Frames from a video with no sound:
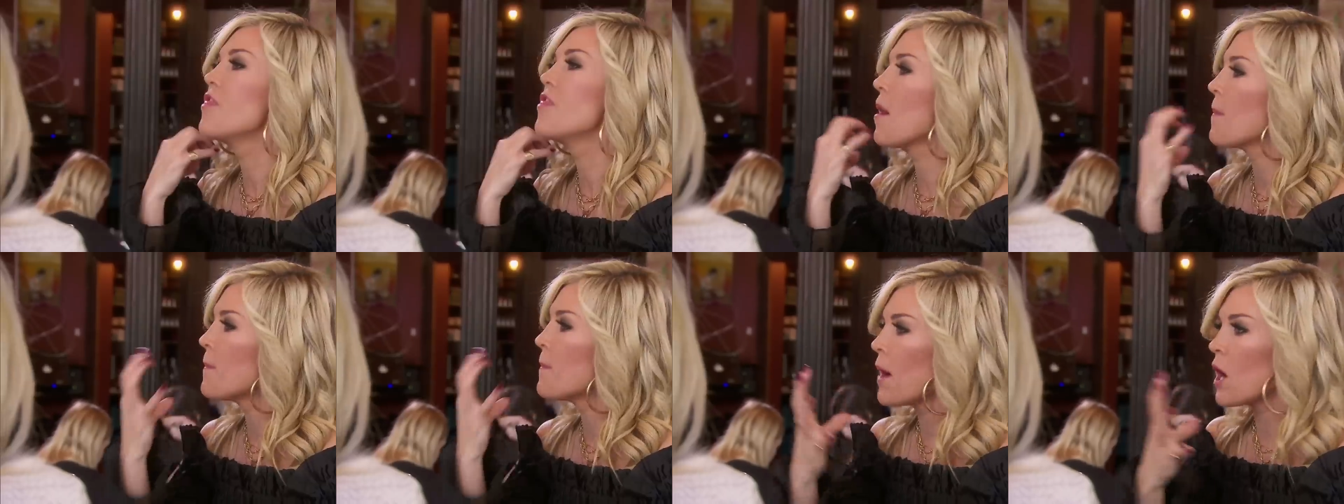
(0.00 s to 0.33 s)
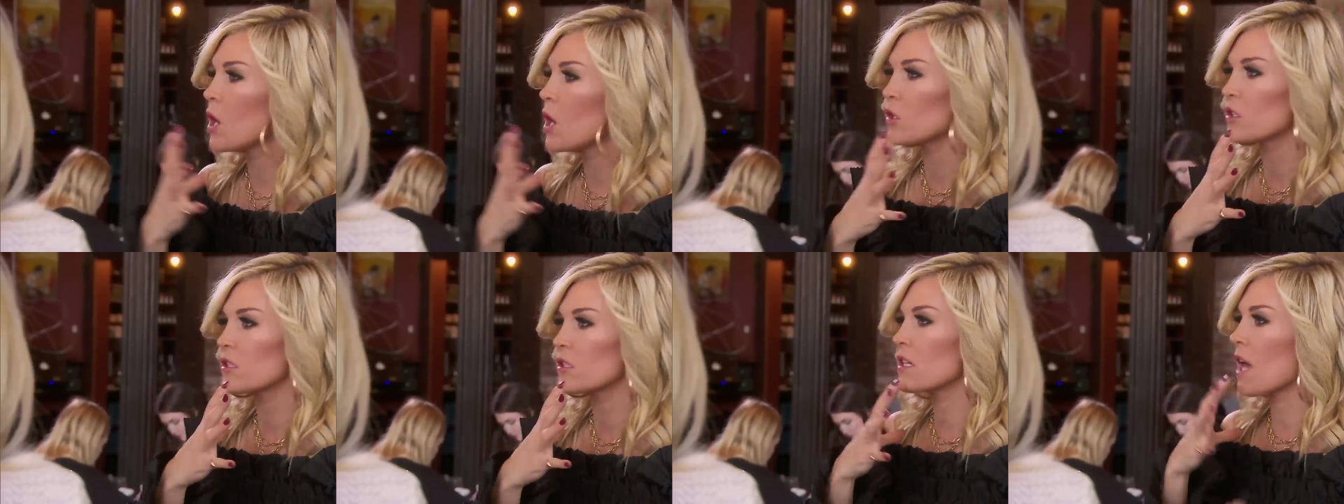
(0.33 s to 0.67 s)
the
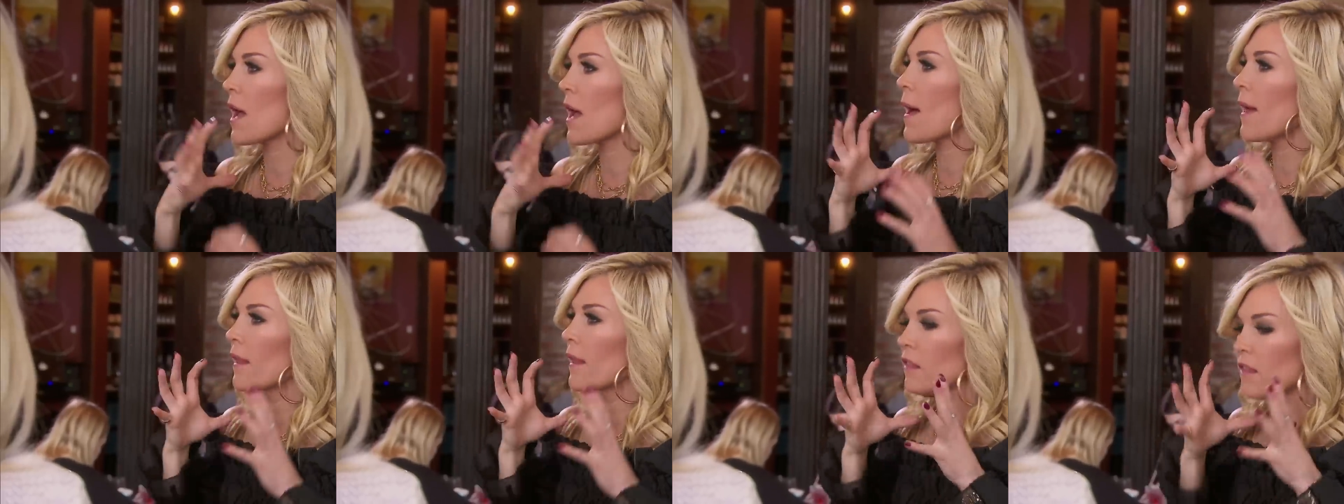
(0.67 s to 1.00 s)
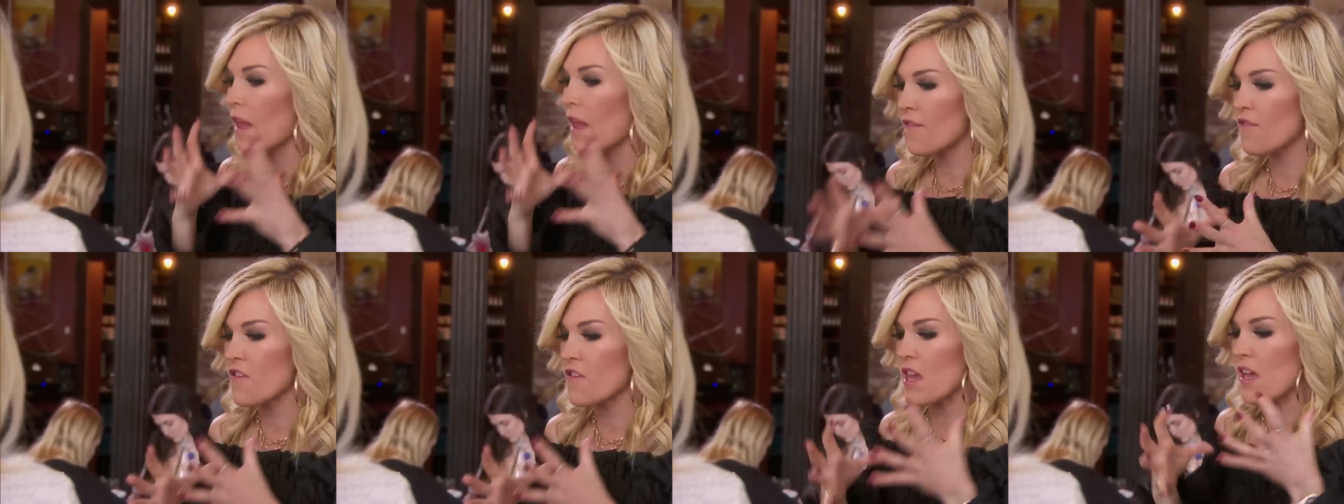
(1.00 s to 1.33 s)
most
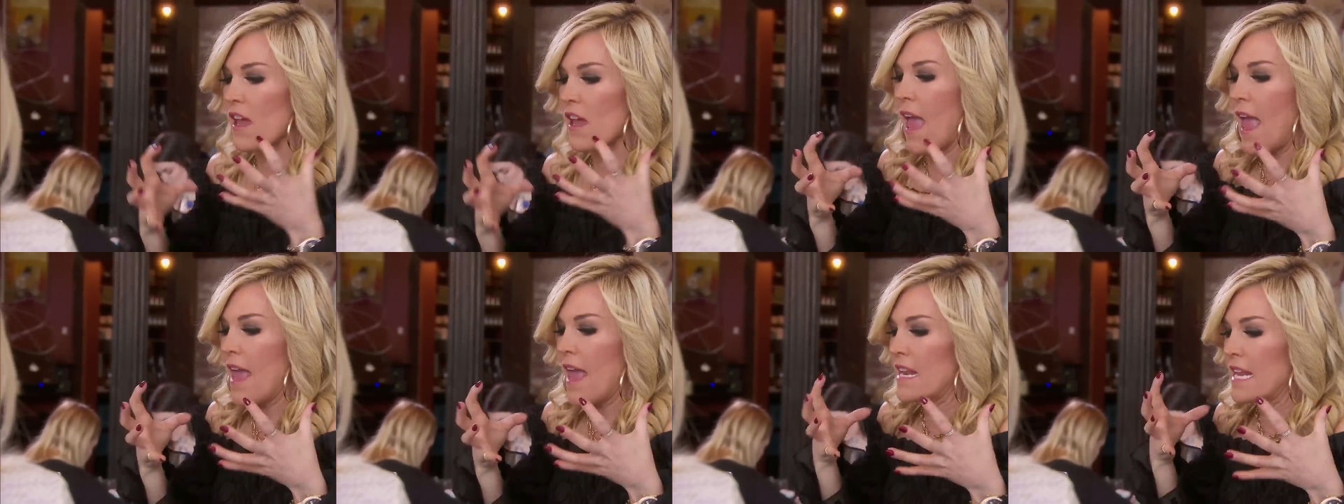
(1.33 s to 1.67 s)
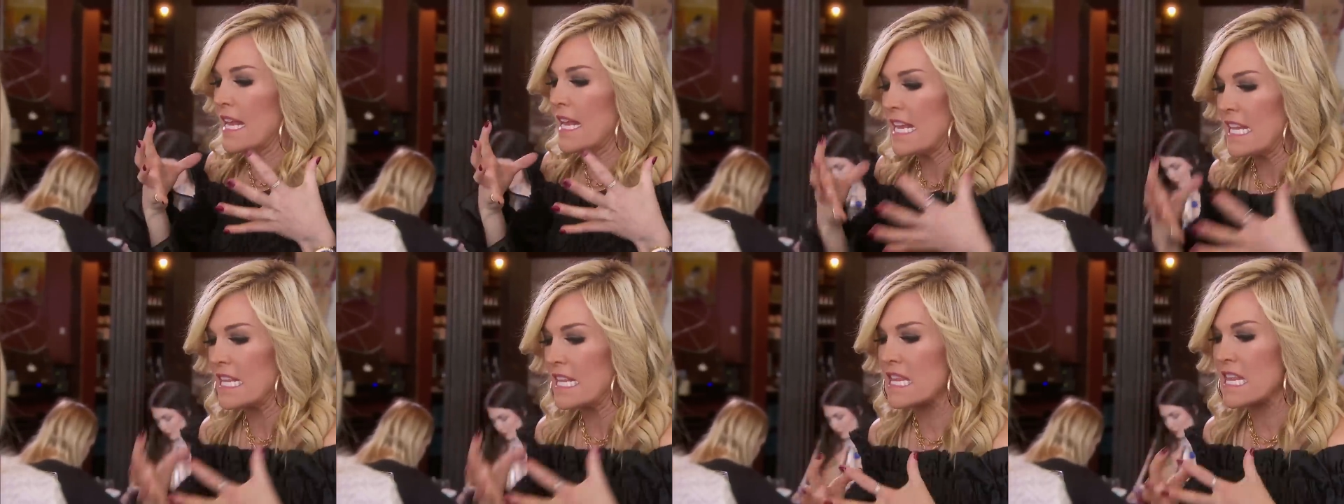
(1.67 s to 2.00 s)
loving and
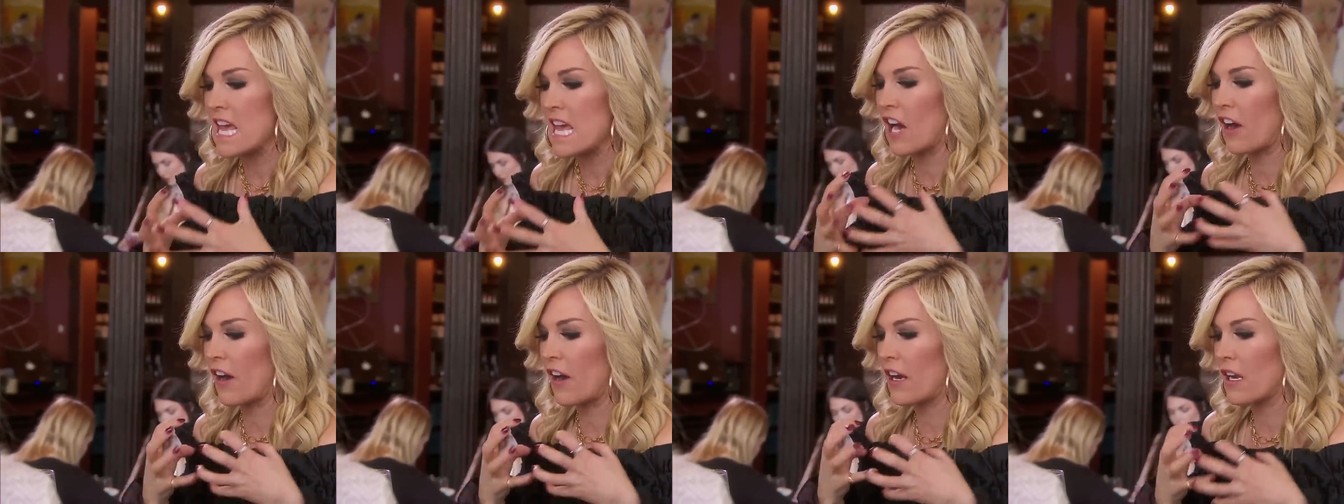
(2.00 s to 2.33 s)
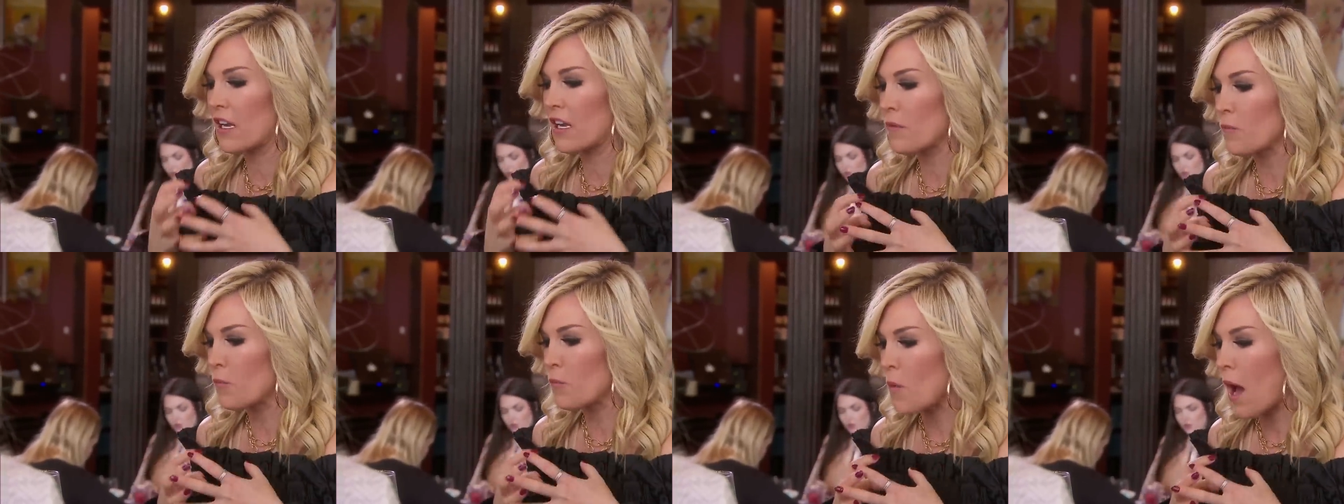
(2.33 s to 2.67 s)
in there, and
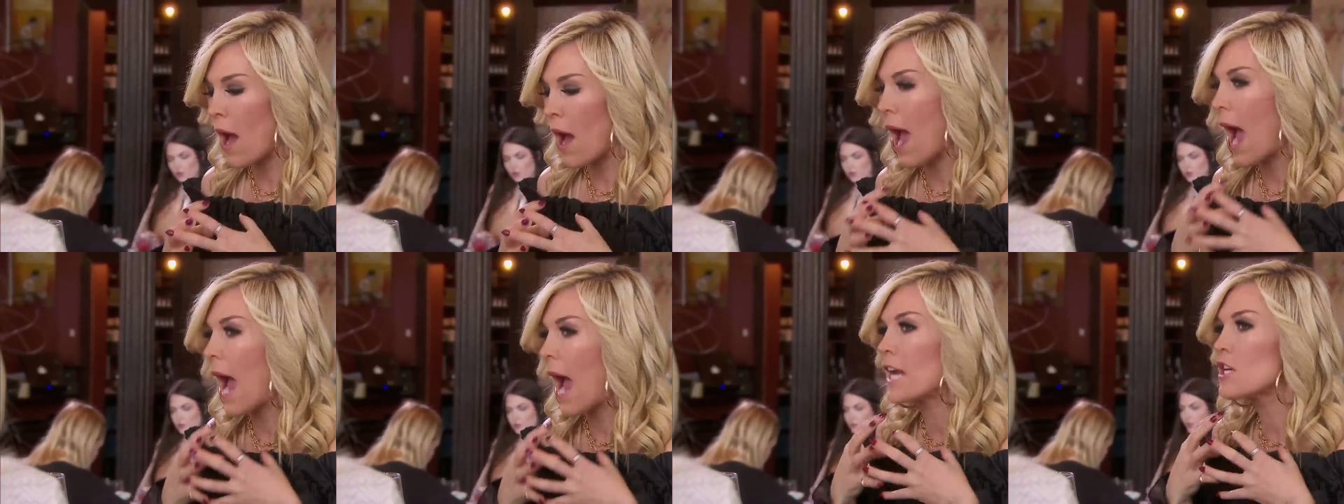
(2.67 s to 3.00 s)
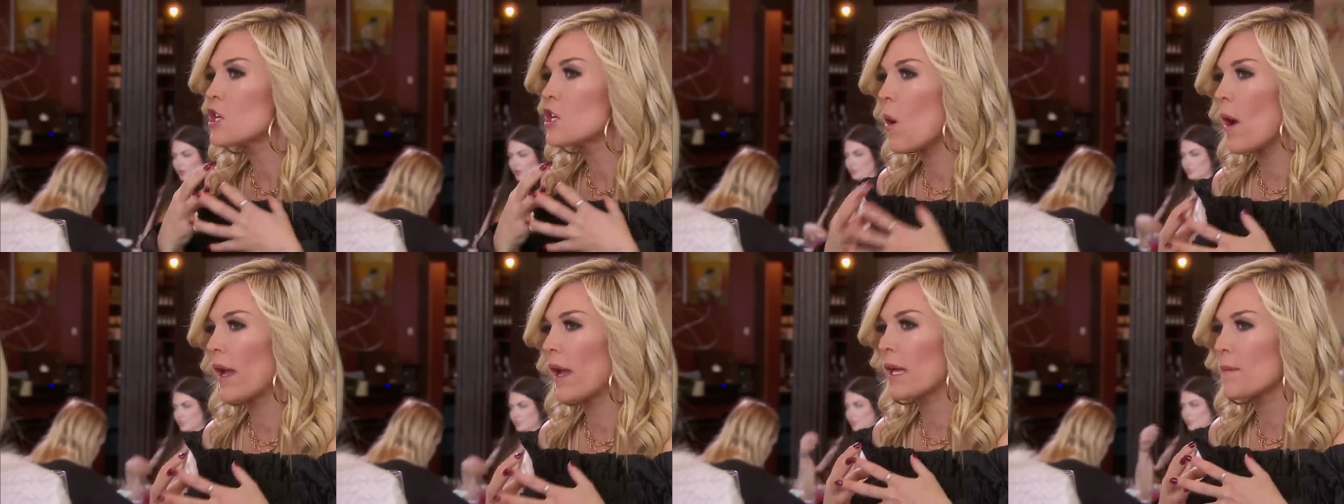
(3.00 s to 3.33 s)
I
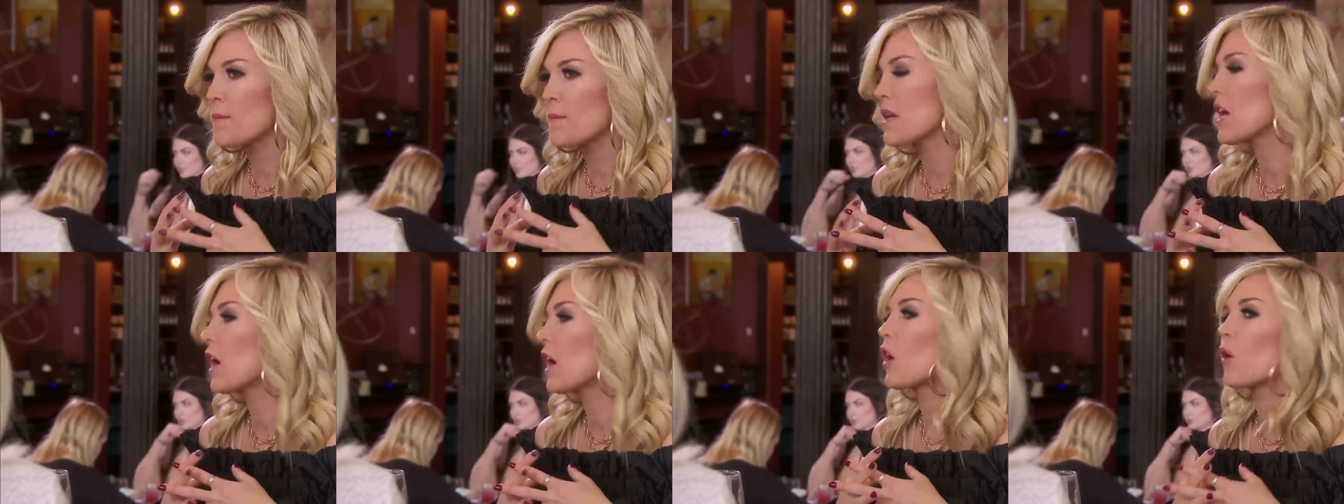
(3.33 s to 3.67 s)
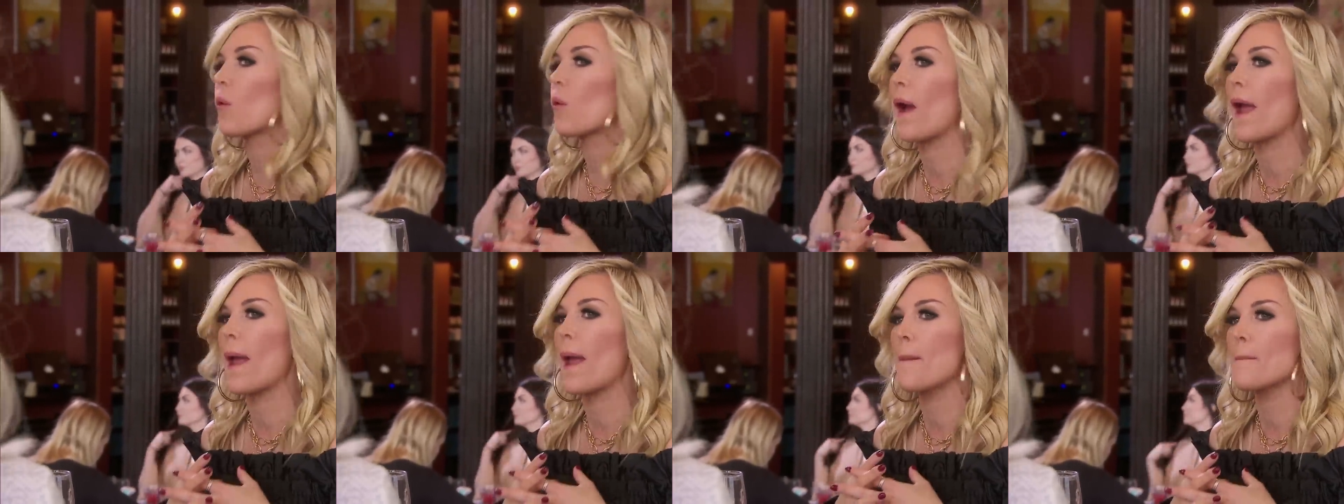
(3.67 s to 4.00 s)
know I could be you a
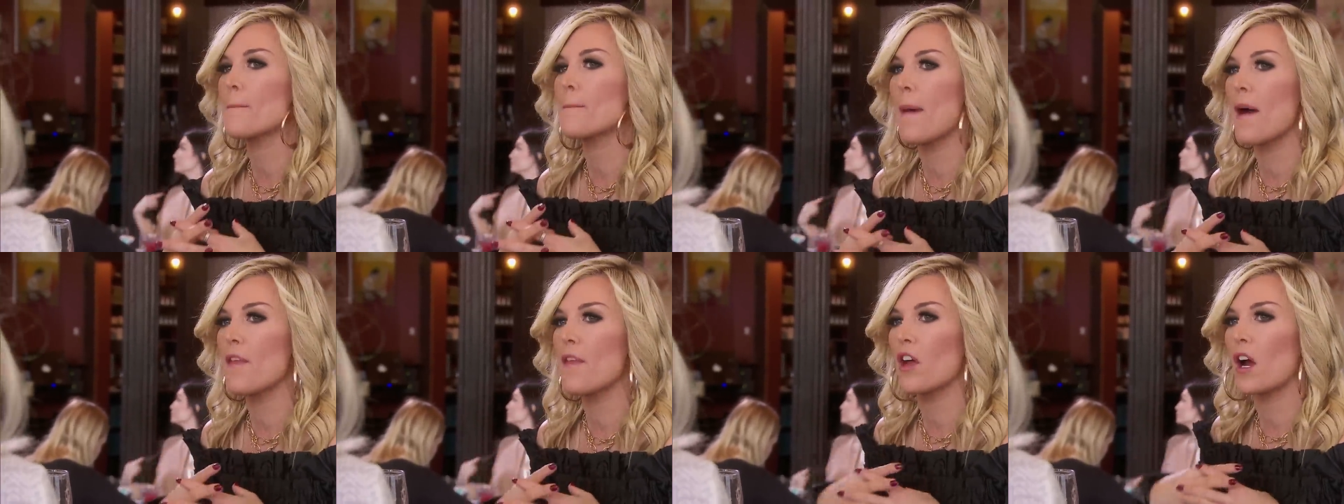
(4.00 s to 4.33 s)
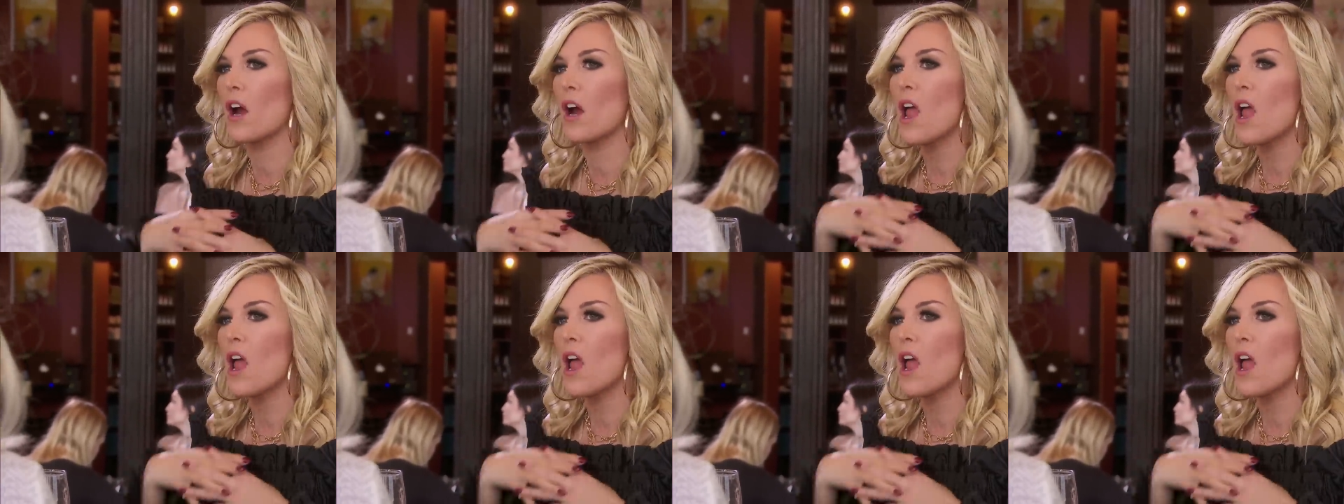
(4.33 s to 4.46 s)
great mother.